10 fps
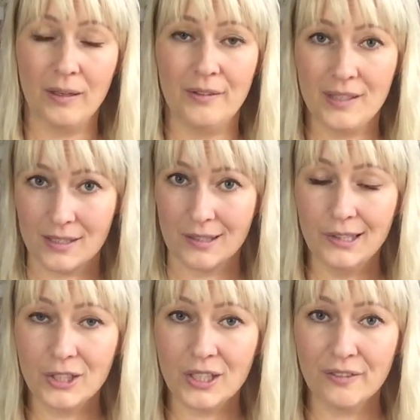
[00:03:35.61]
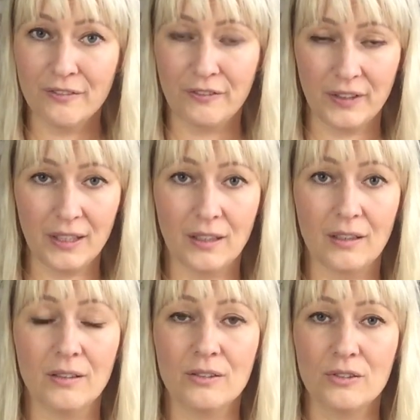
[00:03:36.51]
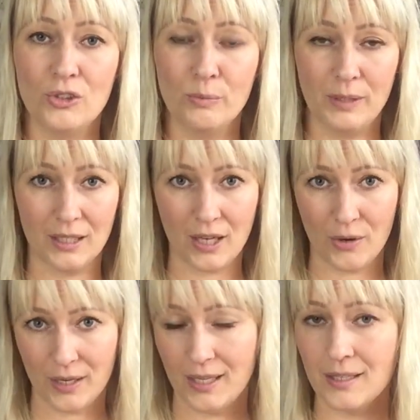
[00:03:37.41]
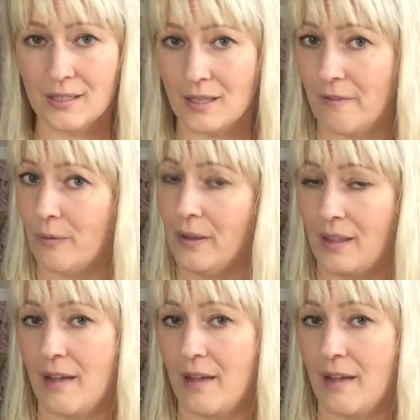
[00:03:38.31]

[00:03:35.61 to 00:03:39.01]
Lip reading: this look and feel to be cohesive with